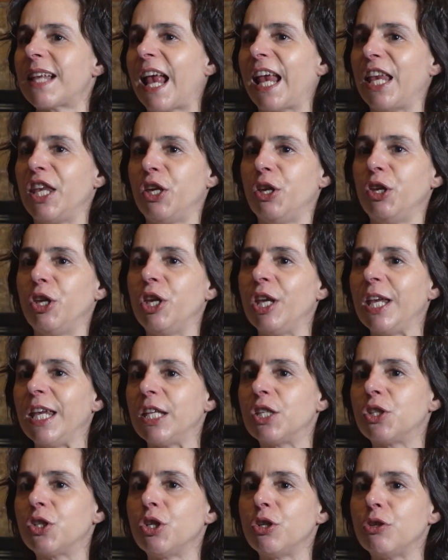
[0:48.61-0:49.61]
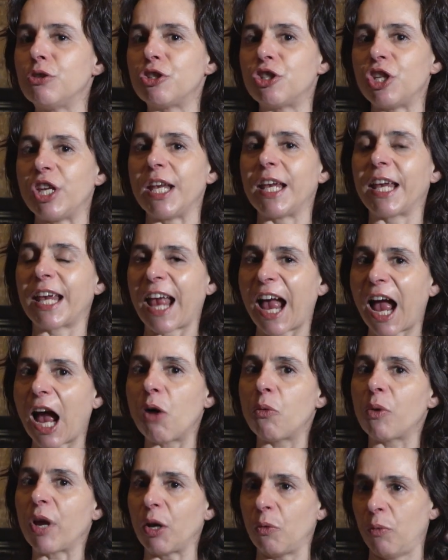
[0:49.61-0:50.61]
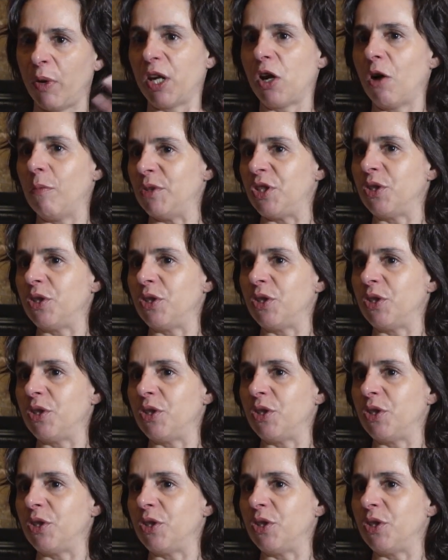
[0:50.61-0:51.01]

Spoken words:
and you need to see how can we come